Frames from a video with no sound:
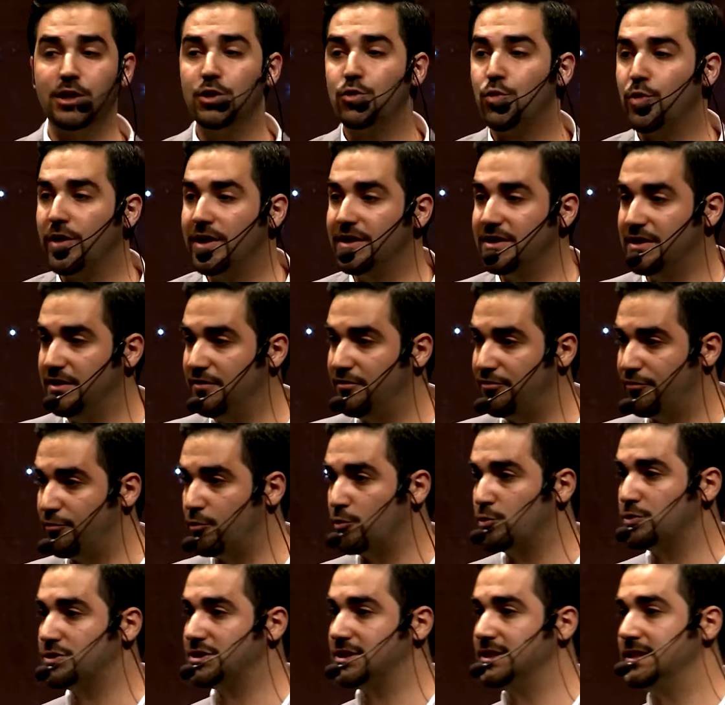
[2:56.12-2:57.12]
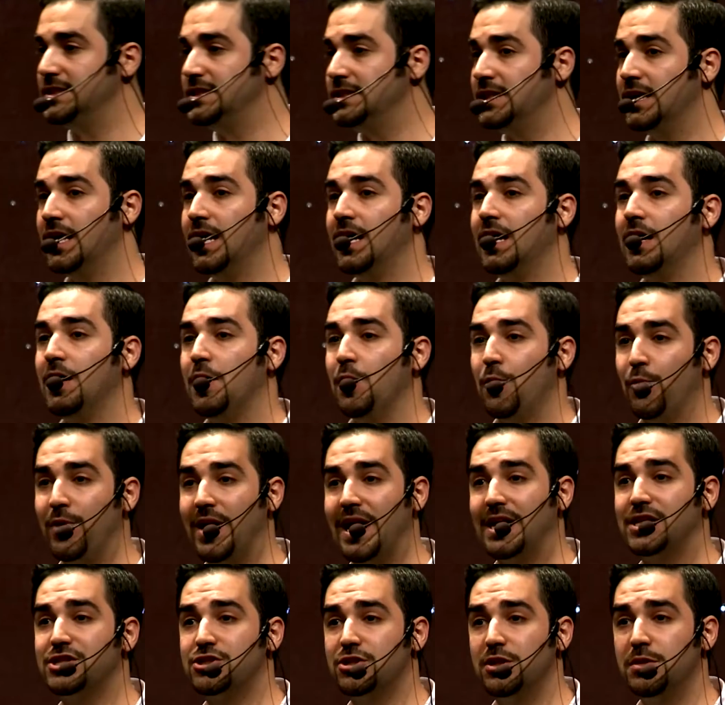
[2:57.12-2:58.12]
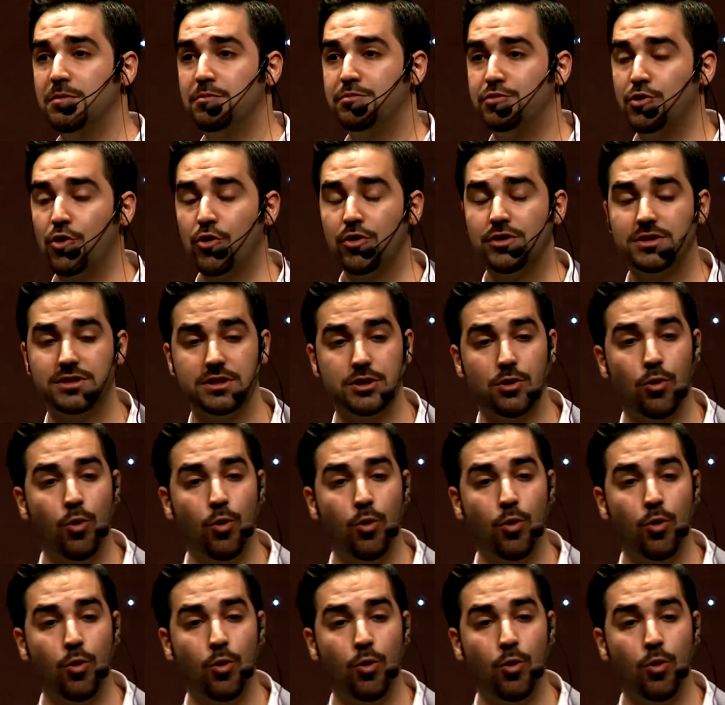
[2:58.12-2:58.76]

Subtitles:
in 2014, we actually broke the